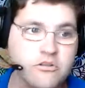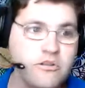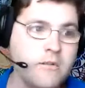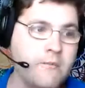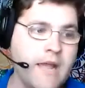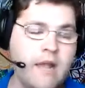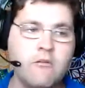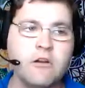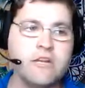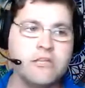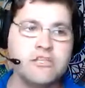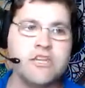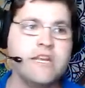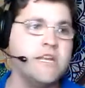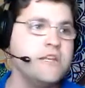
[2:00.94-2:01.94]
or the power to
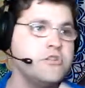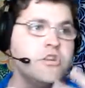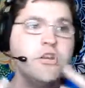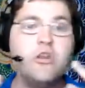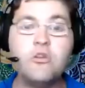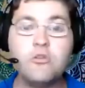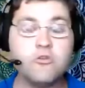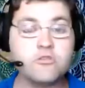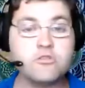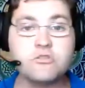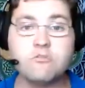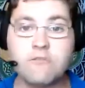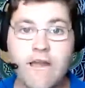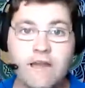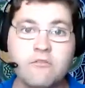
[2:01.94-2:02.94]
change your
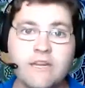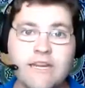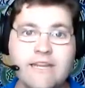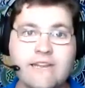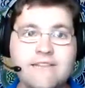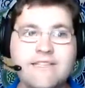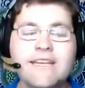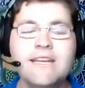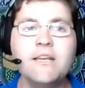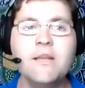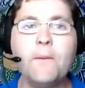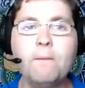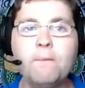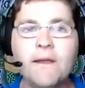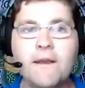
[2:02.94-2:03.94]
surroundings.
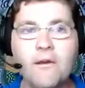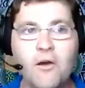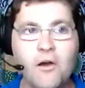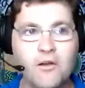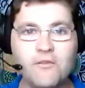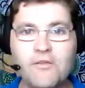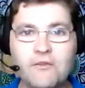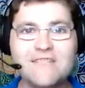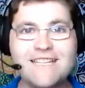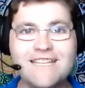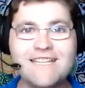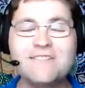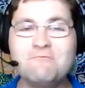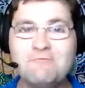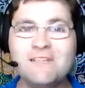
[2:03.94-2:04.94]
But all those
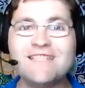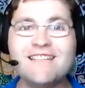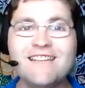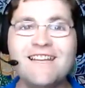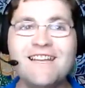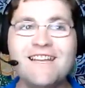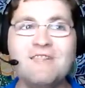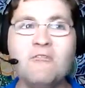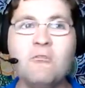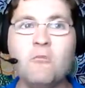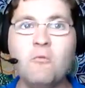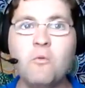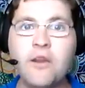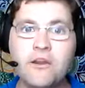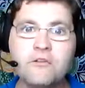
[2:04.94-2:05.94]
things, once again,
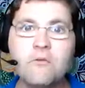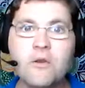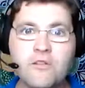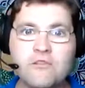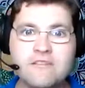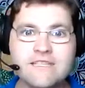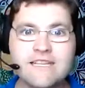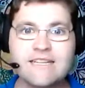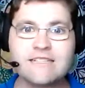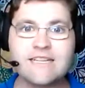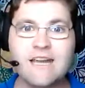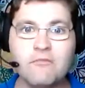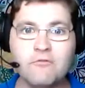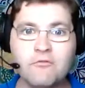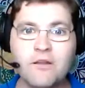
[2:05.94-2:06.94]
where do all those things
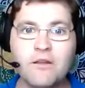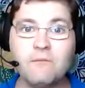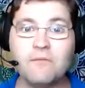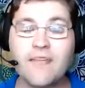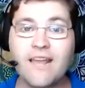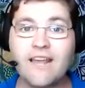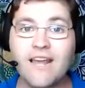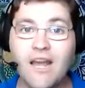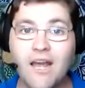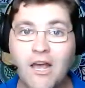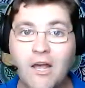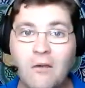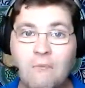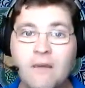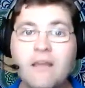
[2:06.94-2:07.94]
come from? They
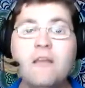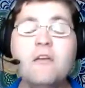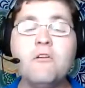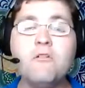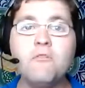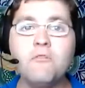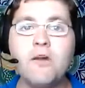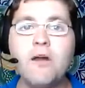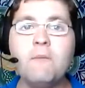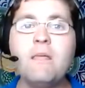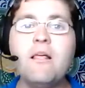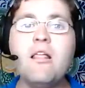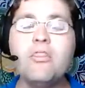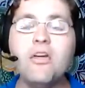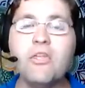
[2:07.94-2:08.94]
come from
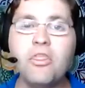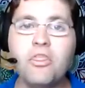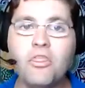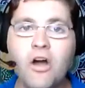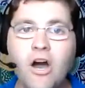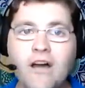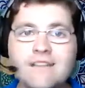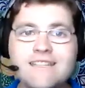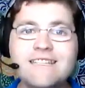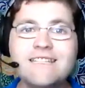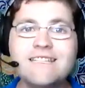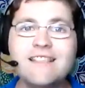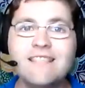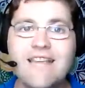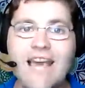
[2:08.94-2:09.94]
the
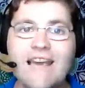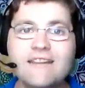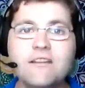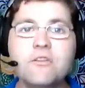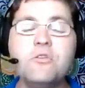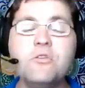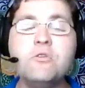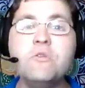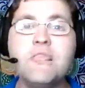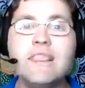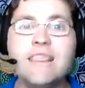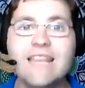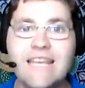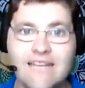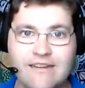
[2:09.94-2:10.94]
thoughts that you
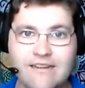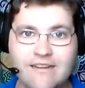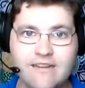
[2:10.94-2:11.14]
think.